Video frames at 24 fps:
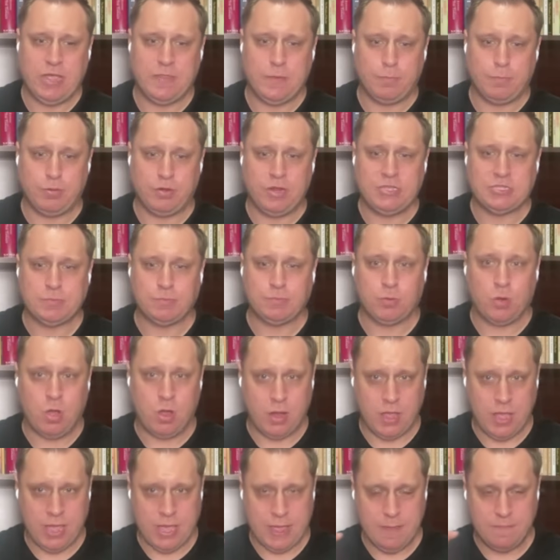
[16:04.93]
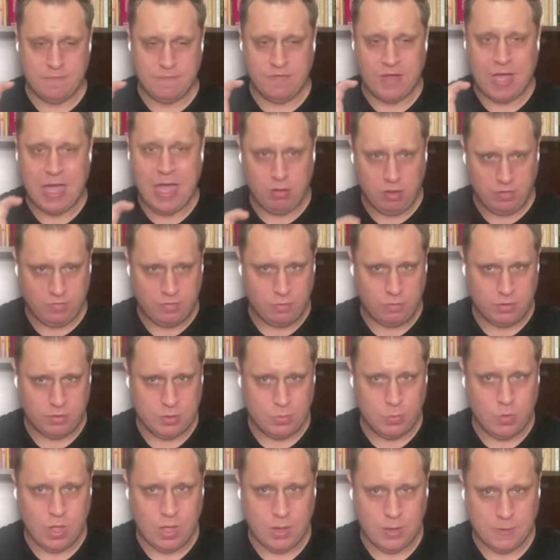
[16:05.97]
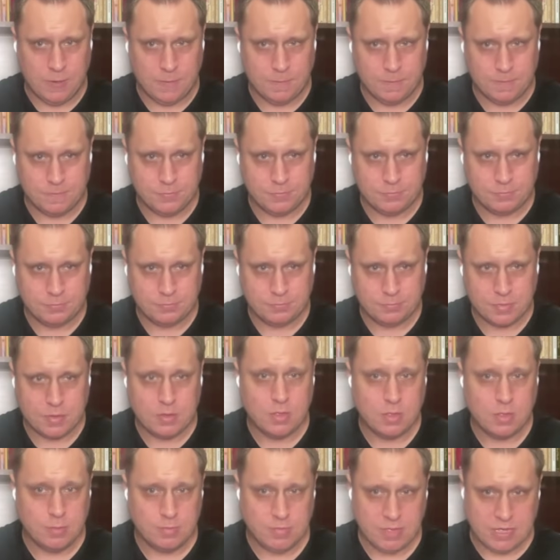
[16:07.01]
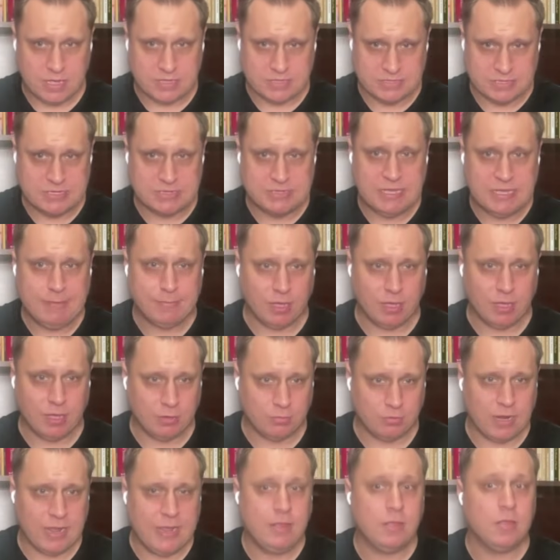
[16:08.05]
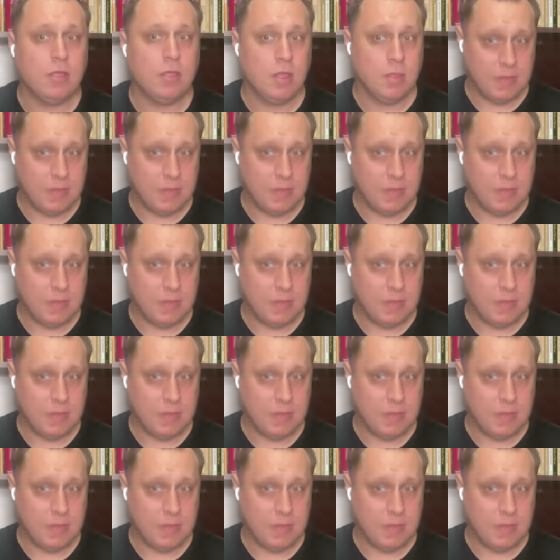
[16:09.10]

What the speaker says: the priest brought a vial of holy water because it's a demon, right?